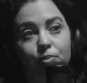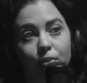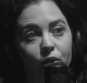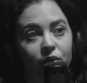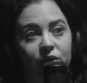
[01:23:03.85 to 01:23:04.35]
the
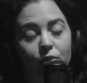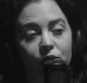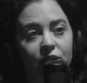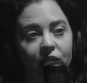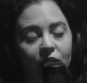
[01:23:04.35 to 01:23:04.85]
border is
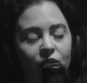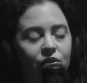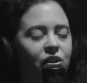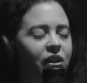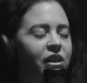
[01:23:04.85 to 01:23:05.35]
mostly
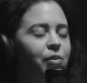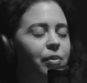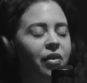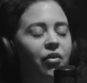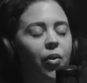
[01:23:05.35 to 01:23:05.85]
closed and there's
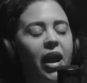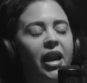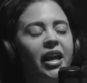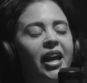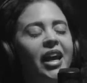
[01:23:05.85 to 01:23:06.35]
people everywhere
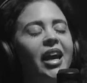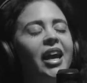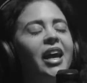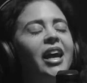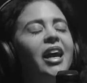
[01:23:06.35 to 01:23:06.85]
and
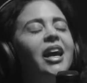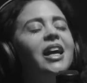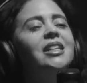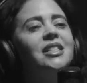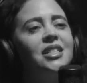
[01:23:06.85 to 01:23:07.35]

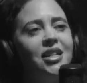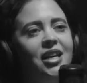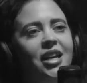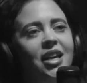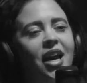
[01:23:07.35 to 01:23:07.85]

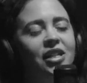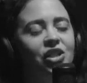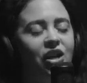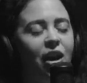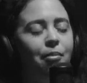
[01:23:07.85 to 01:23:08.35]
instantly I
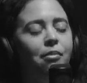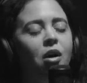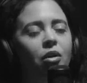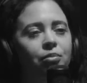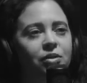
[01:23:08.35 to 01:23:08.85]
just get
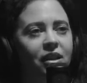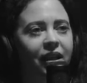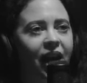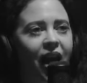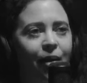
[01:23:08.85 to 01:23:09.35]
mobbed
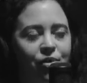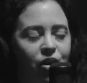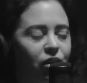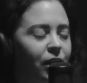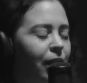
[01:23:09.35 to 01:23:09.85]
like
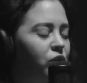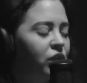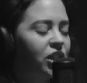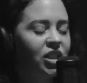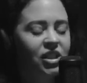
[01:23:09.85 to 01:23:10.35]
absolutely I'm
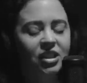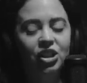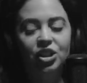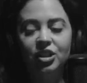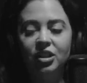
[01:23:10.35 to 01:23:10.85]
talking just
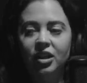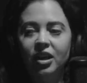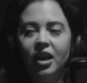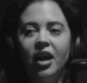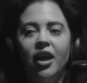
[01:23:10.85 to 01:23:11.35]
just
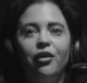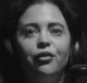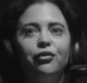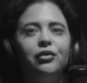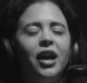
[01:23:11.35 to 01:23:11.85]

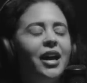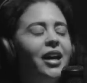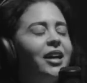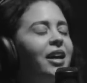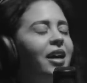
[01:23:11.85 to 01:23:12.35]
uh,
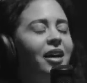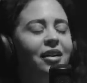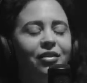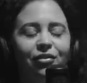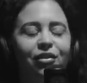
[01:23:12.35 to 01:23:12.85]

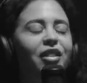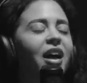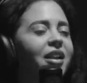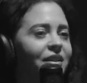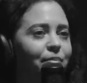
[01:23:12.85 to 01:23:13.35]

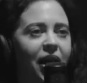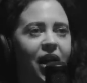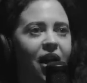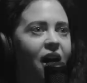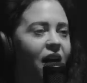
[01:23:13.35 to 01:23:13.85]
flooded by
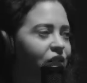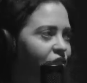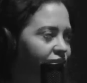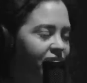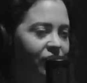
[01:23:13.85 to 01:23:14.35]

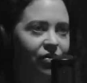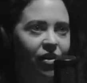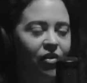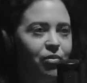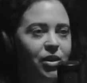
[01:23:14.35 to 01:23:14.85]
hundreds of,
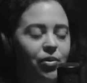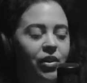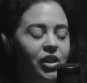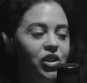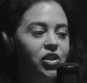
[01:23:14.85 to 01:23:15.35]
of people
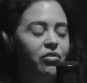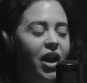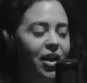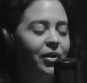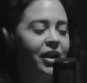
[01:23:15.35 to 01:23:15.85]
that just
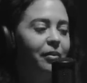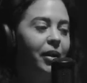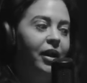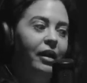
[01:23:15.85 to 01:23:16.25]
surround me and I'm